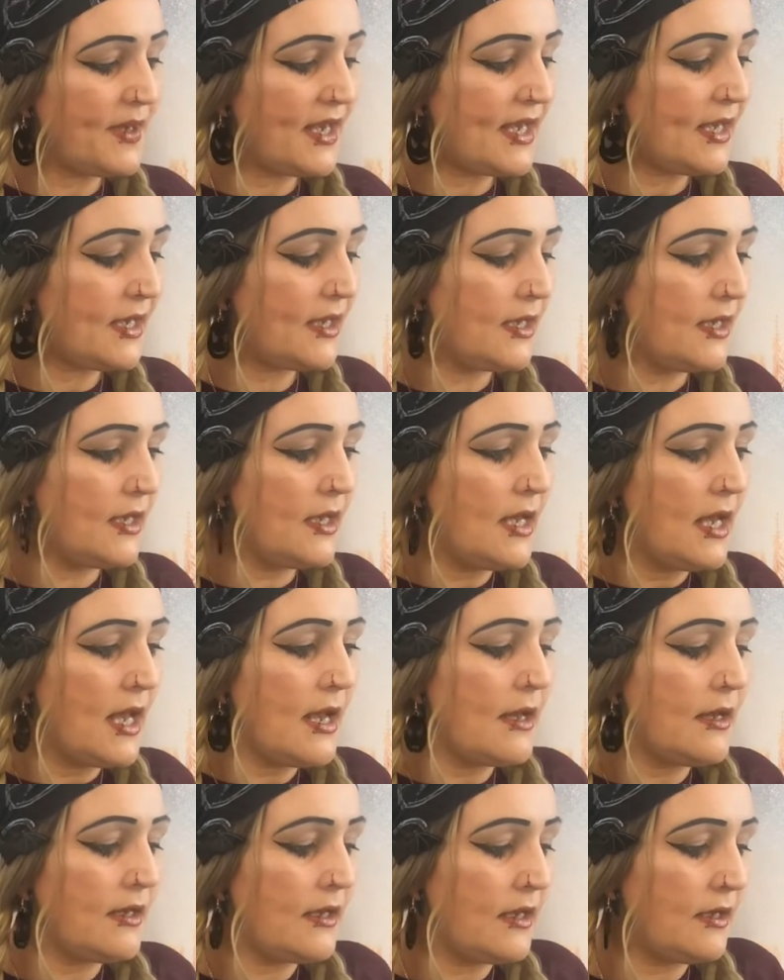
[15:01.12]
bit,
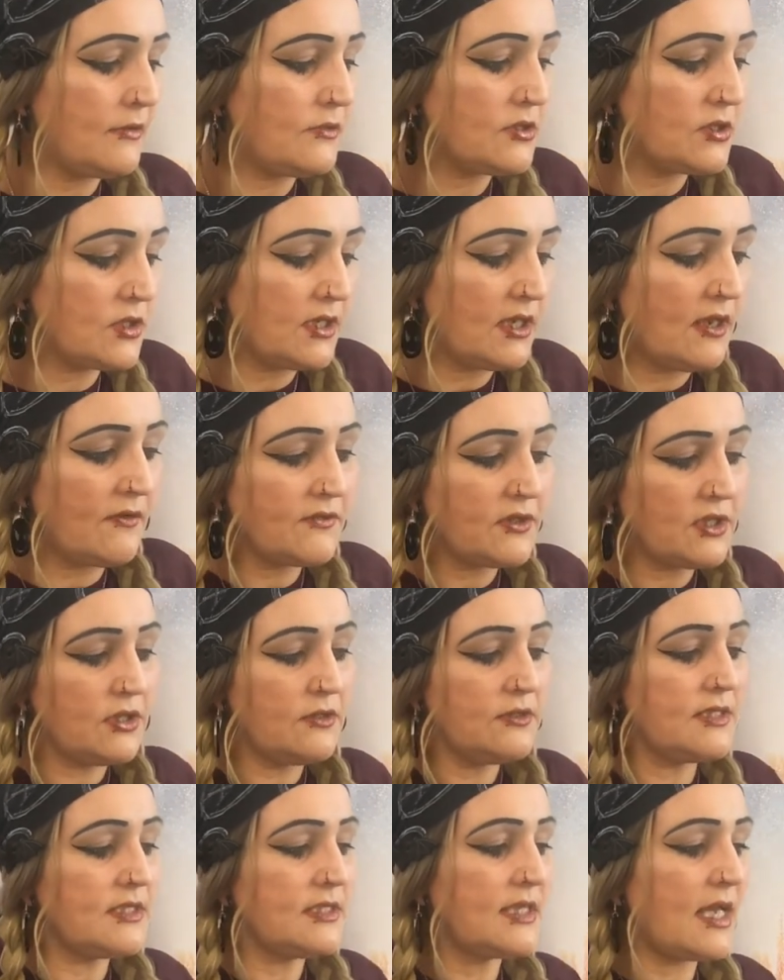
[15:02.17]
I'm just going to have to
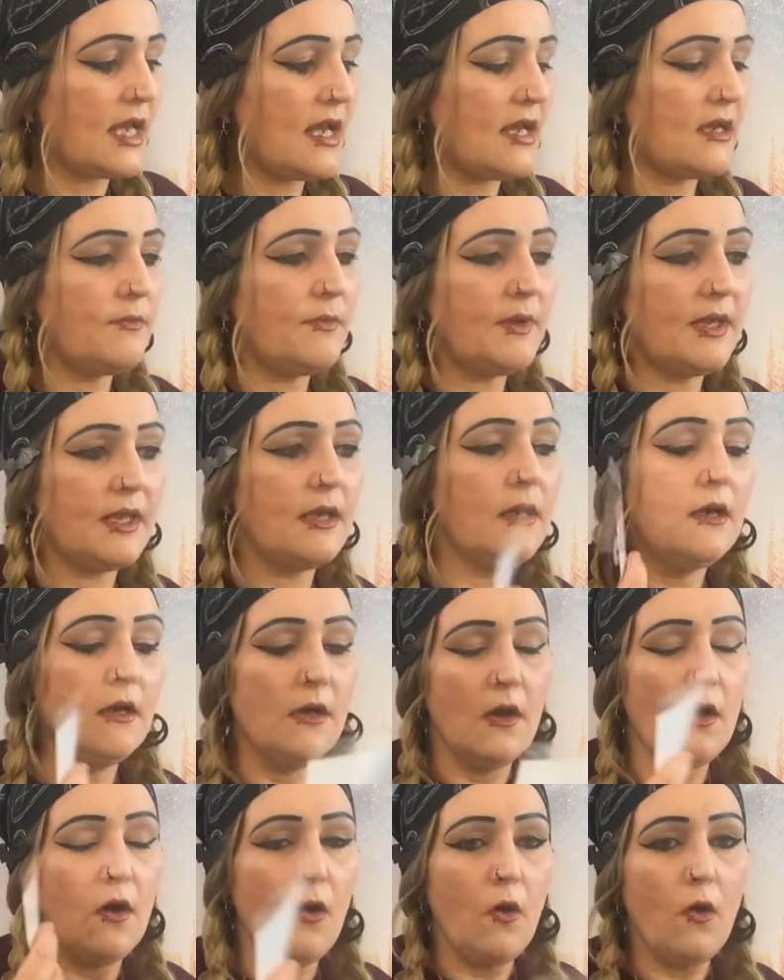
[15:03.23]
use this card a minute.
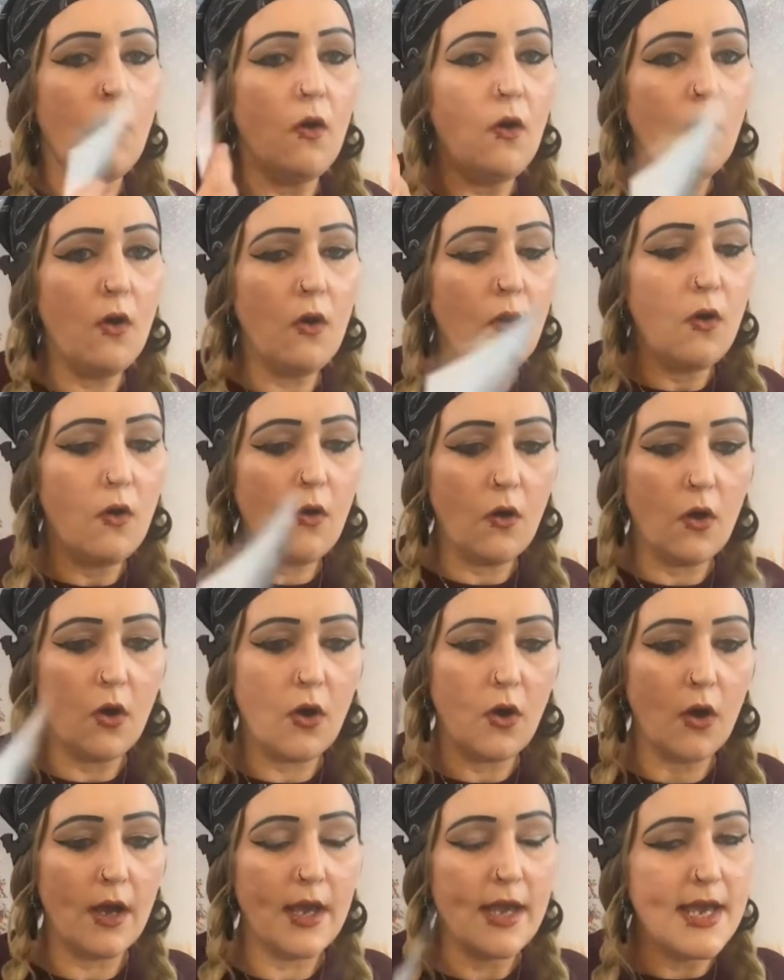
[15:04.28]
Whew,
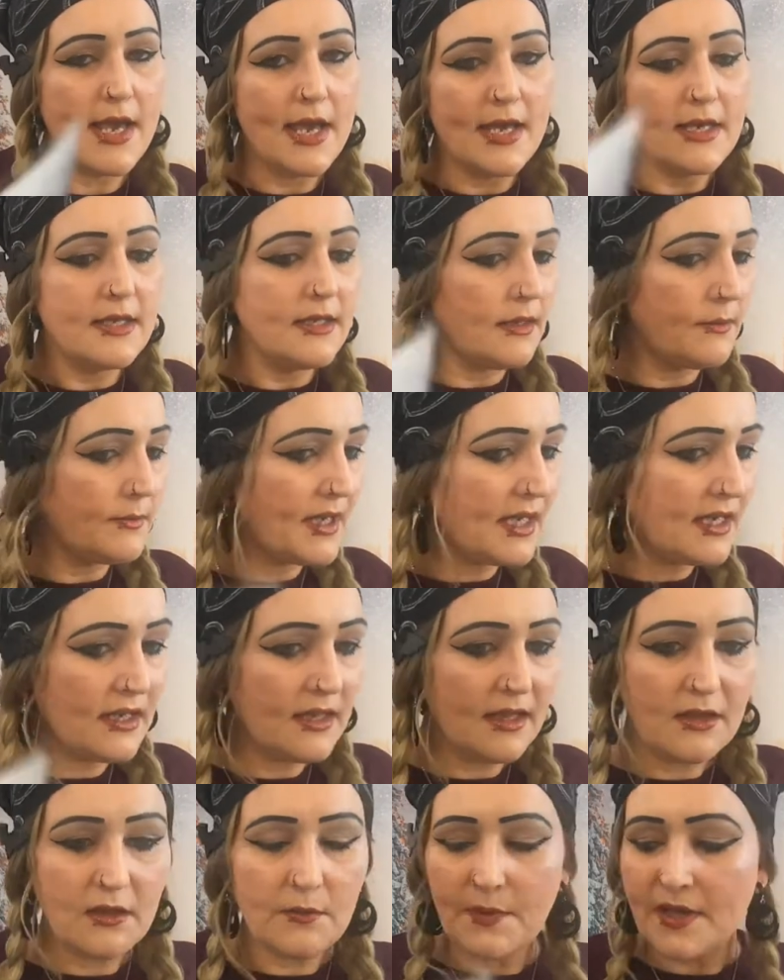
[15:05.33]
I'm getting a
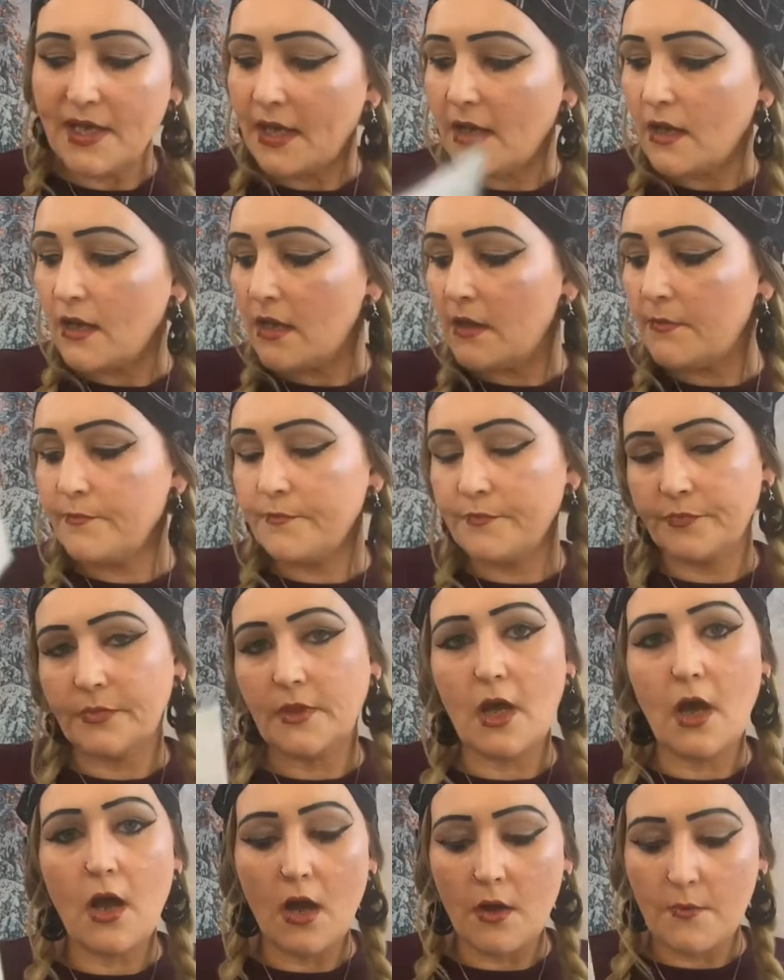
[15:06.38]
little bit
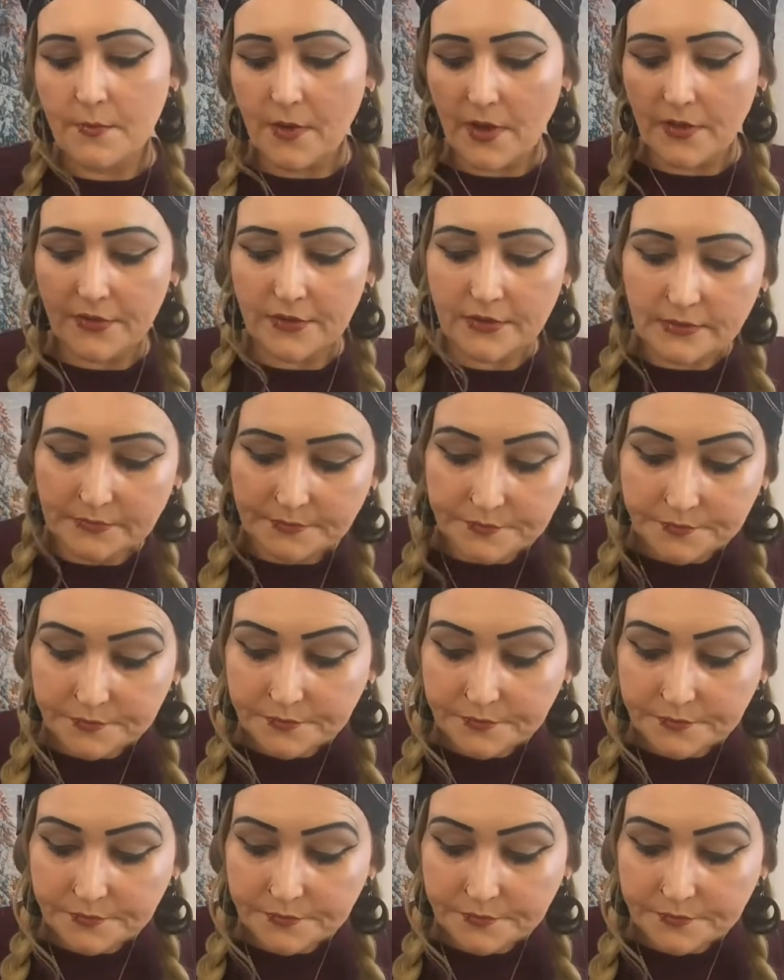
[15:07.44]
hot and bothered.